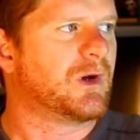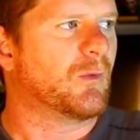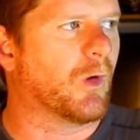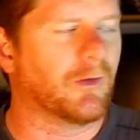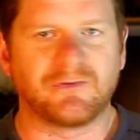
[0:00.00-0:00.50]

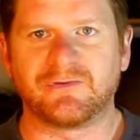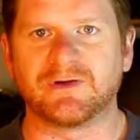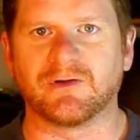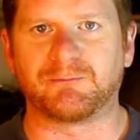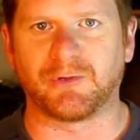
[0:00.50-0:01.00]
Warren
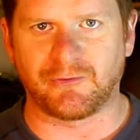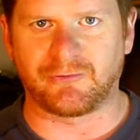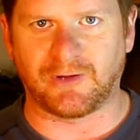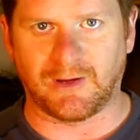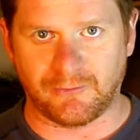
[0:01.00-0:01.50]
Singer put this
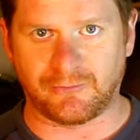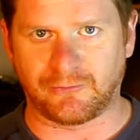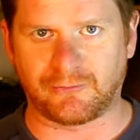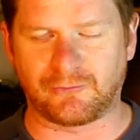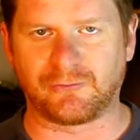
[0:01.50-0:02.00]
together,
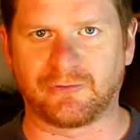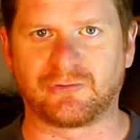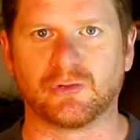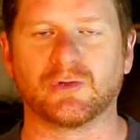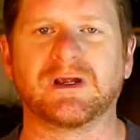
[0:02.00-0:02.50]
the
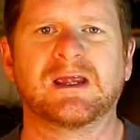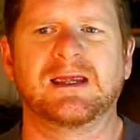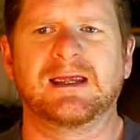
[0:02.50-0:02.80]
story.